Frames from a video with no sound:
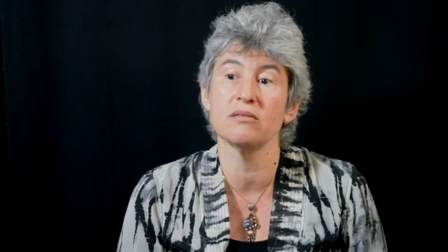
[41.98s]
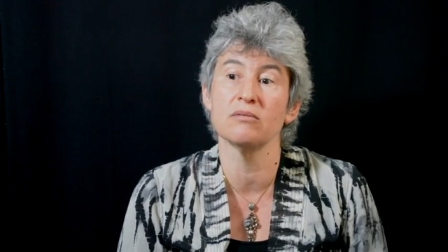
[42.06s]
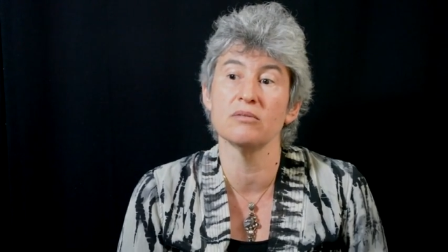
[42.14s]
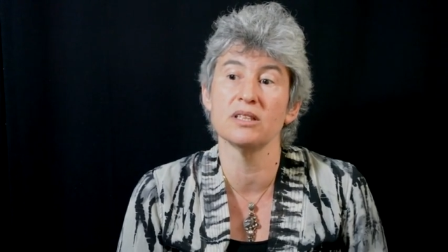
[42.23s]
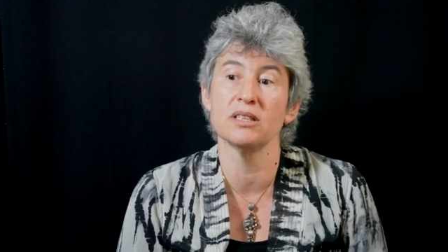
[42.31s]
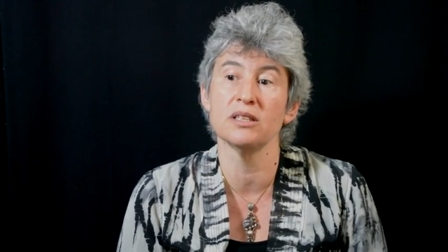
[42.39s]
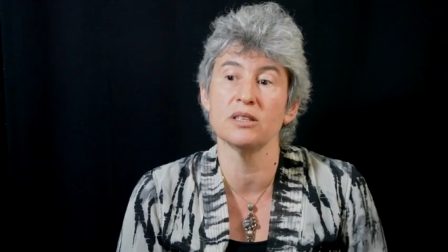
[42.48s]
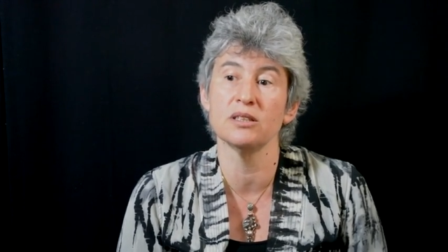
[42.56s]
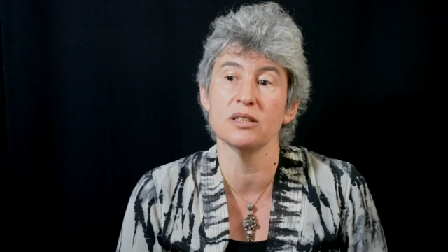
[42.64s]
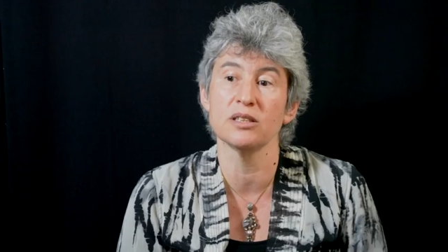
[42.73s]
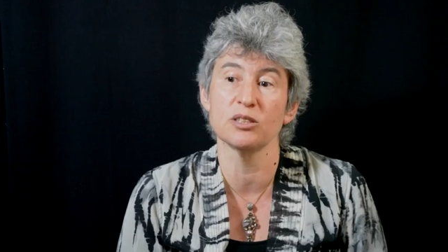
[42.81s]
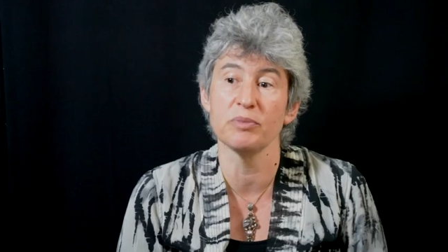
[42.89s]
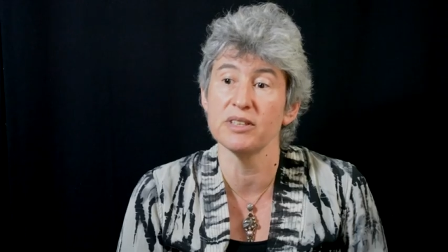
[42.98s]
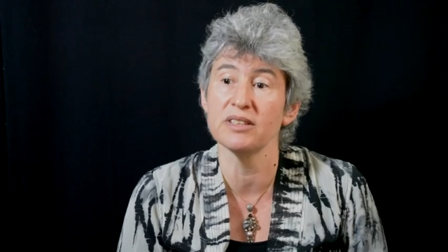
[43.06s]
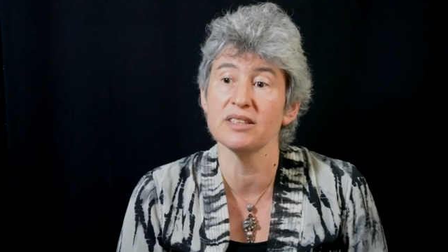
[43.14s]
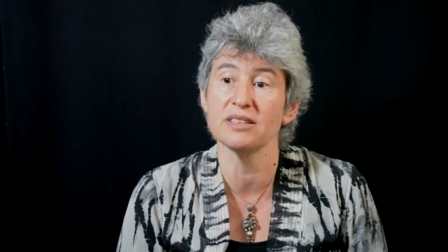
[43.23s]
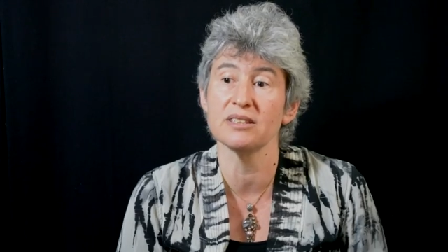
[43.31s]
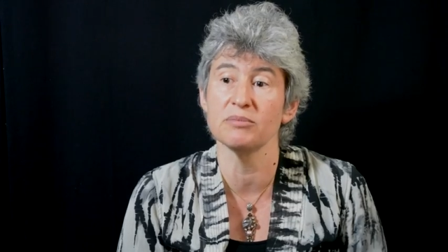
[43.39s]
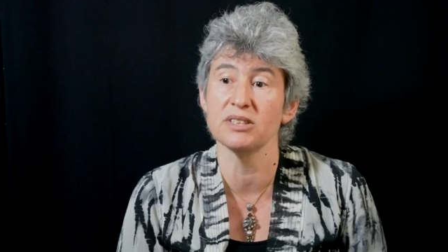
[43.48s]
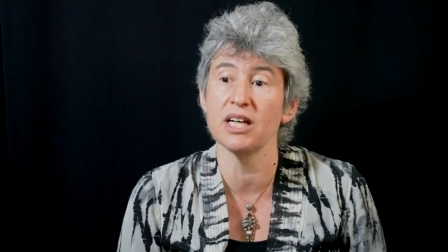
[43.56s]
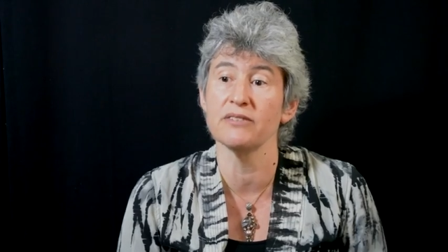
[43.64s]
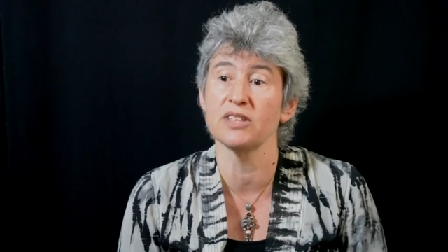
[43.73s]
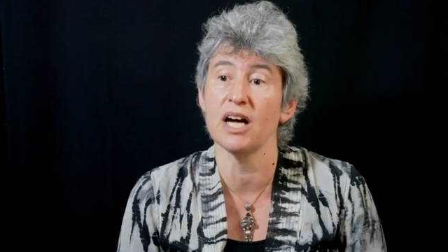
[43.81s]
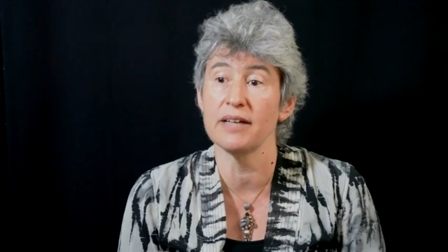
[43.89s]
with the experience
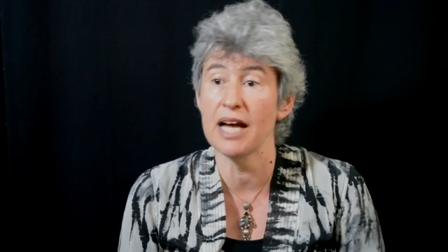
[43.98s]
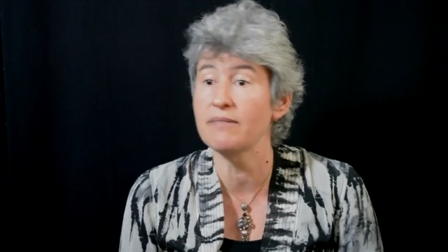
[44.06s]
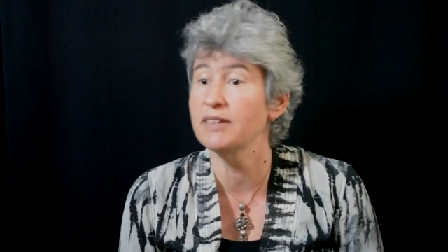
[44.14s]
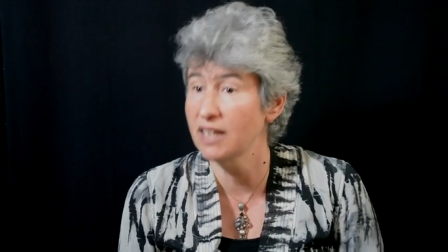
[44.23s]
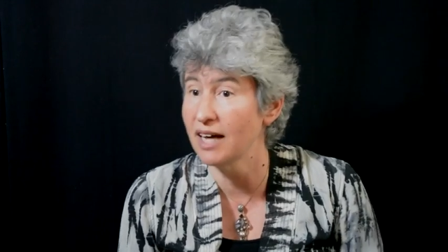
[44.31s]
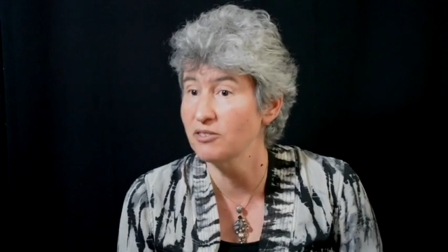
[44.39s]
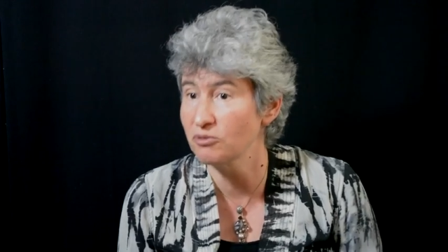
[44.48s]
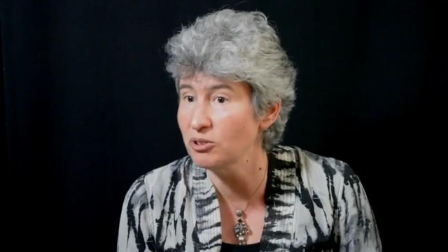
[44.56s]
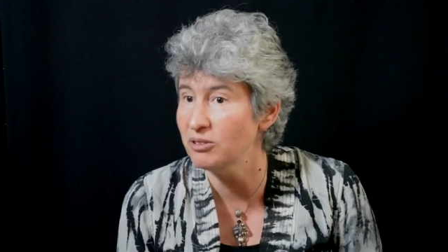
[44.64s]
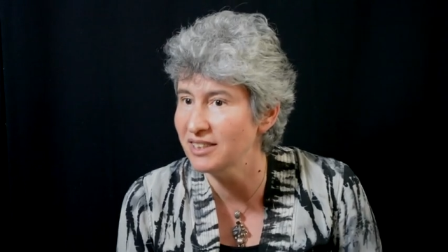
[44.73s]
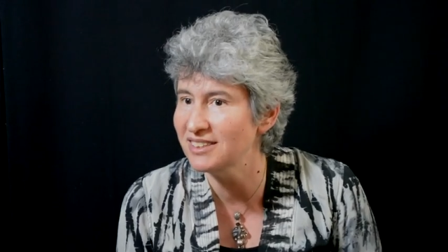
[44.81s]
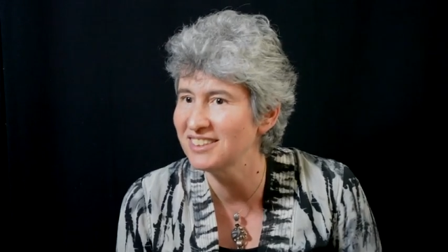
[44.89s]
themselves, gone having gone through it,